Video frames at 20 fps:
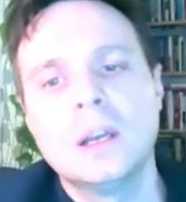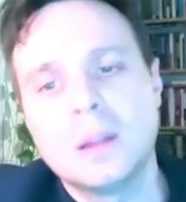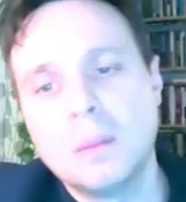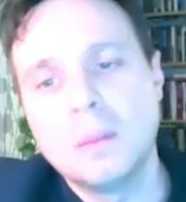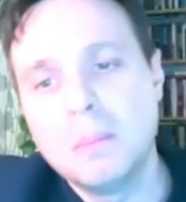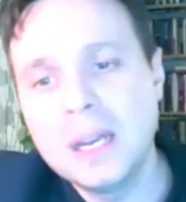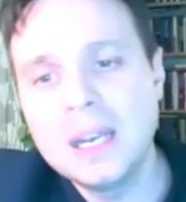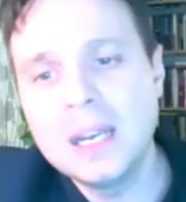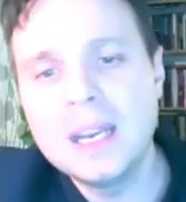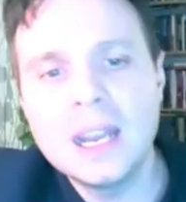
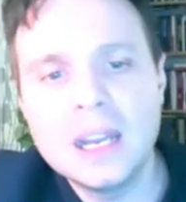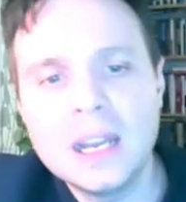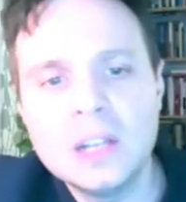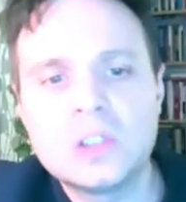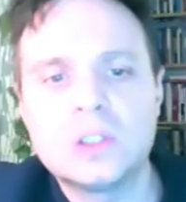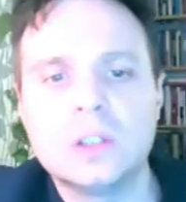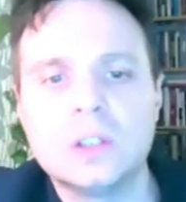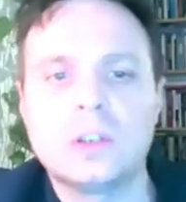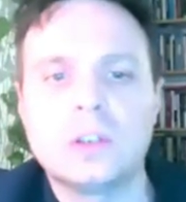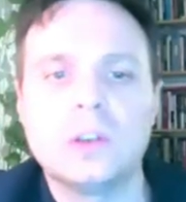the media
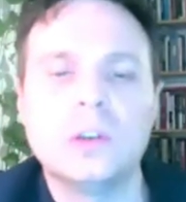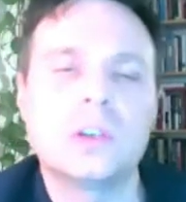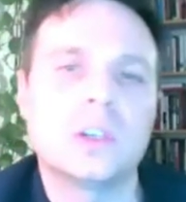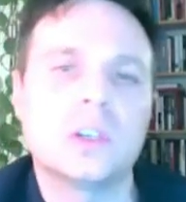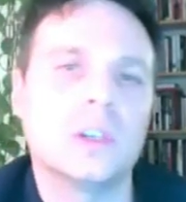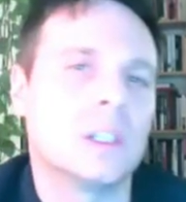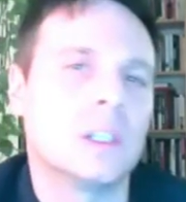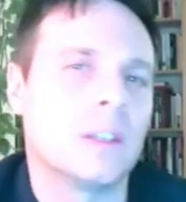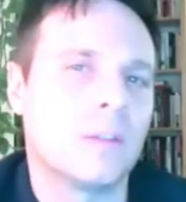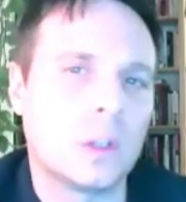
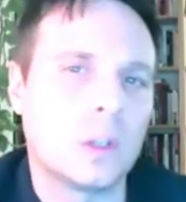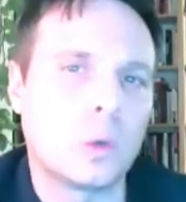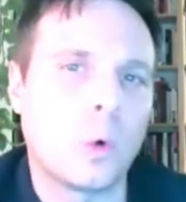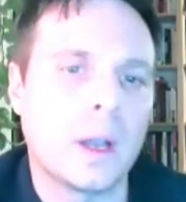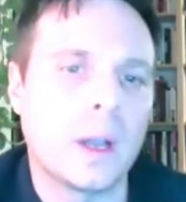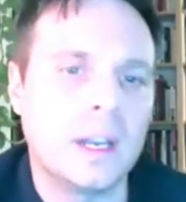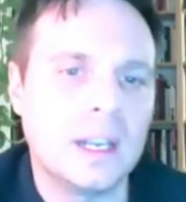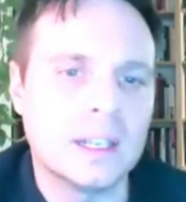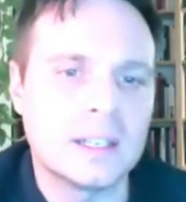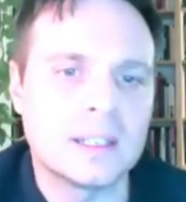institutions of the
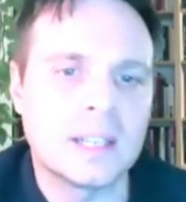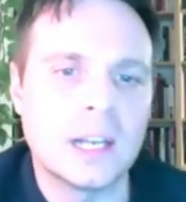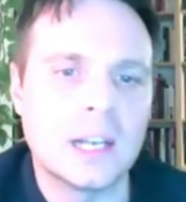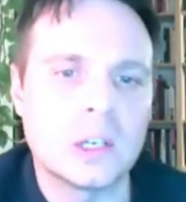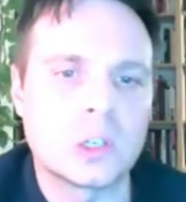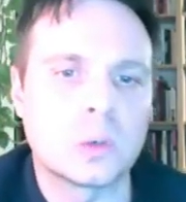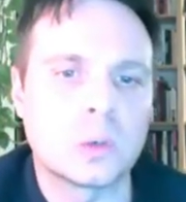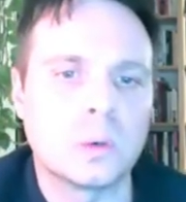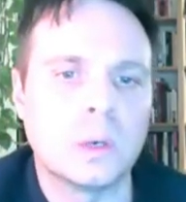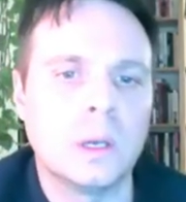20th
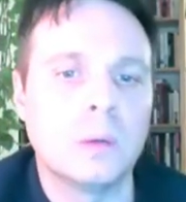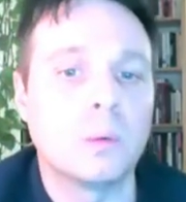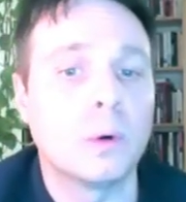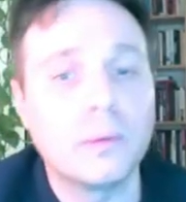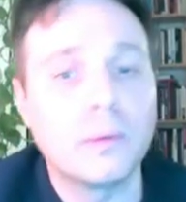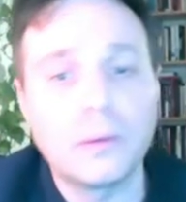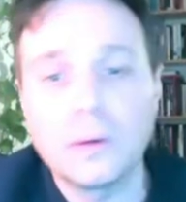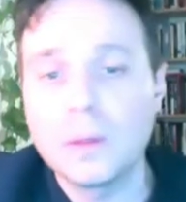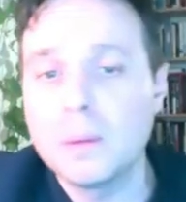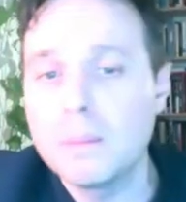century
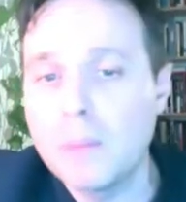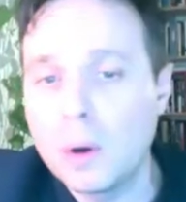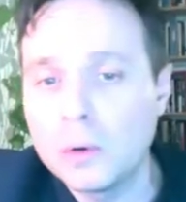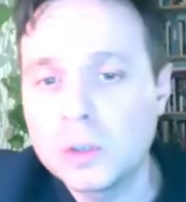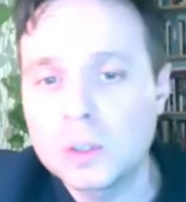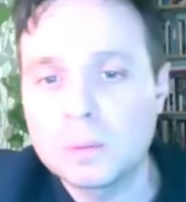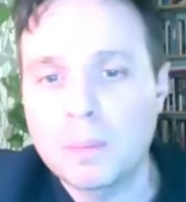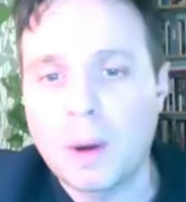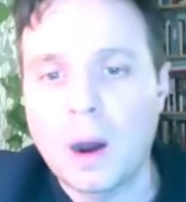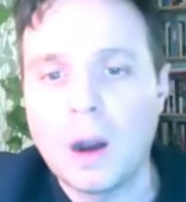were for the
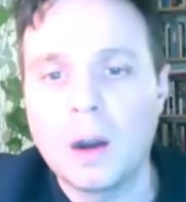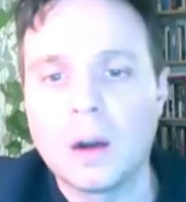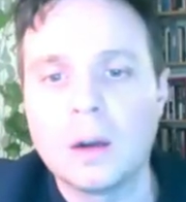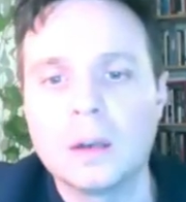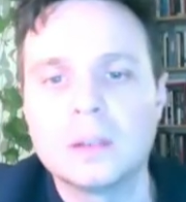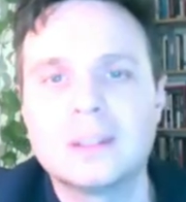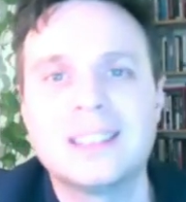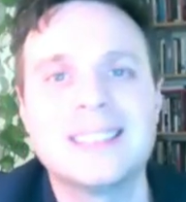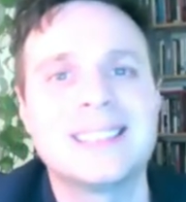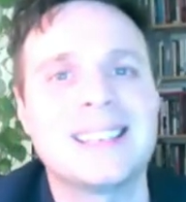most
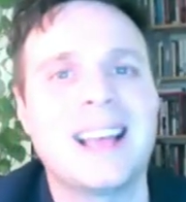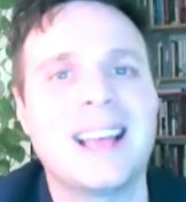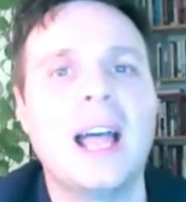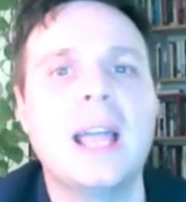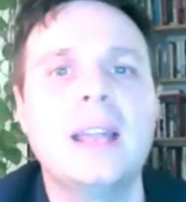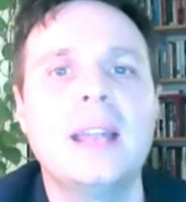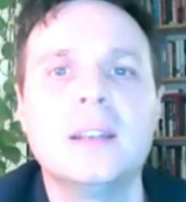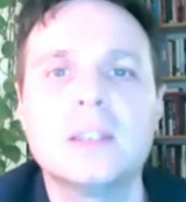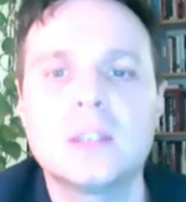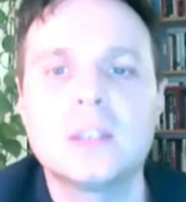part
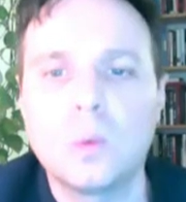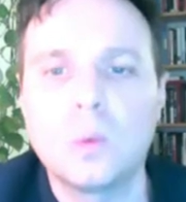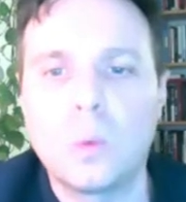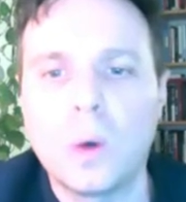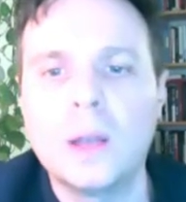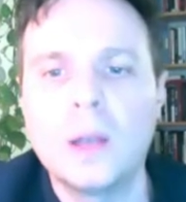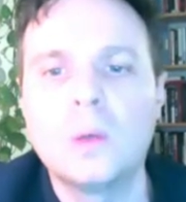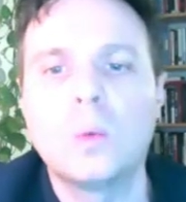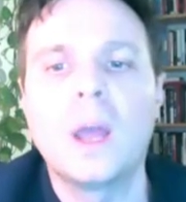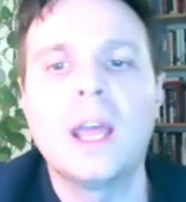designed as a
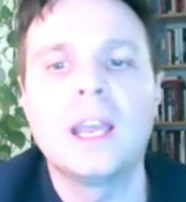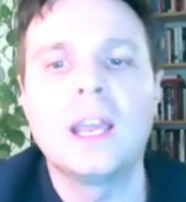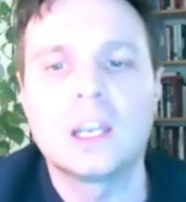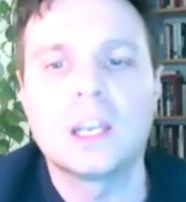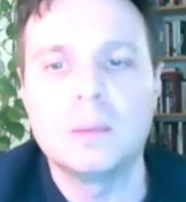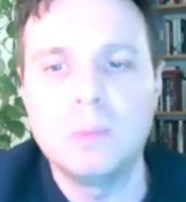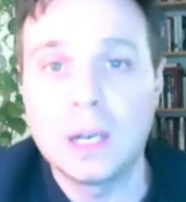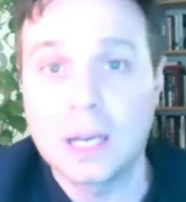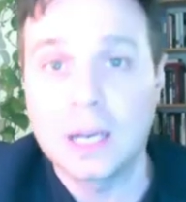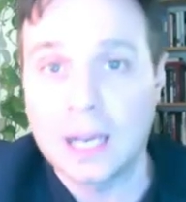one-way
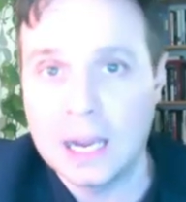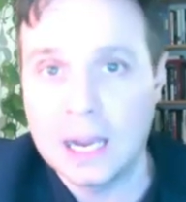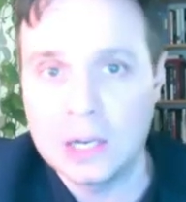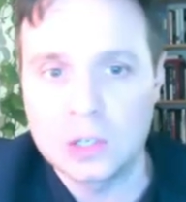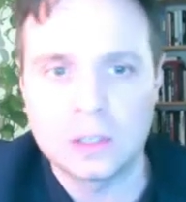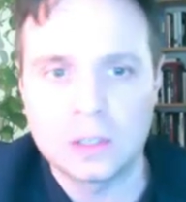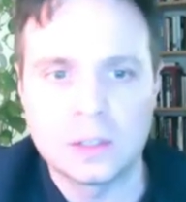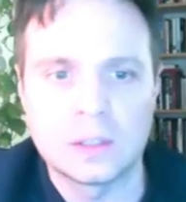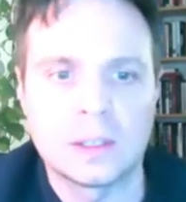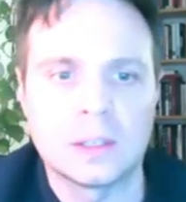
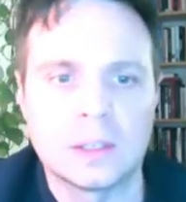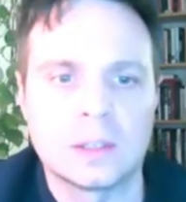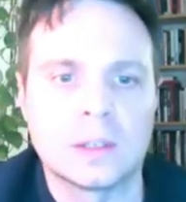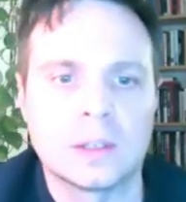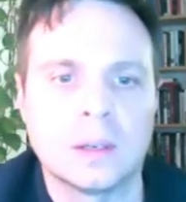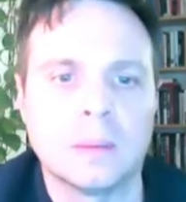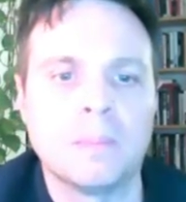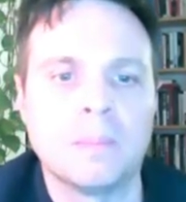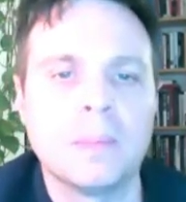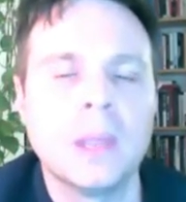communication
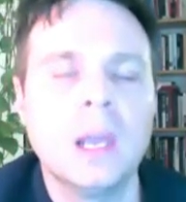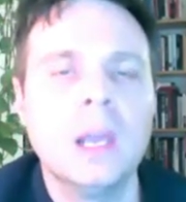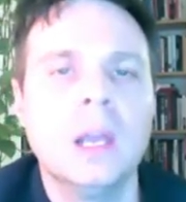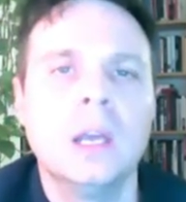system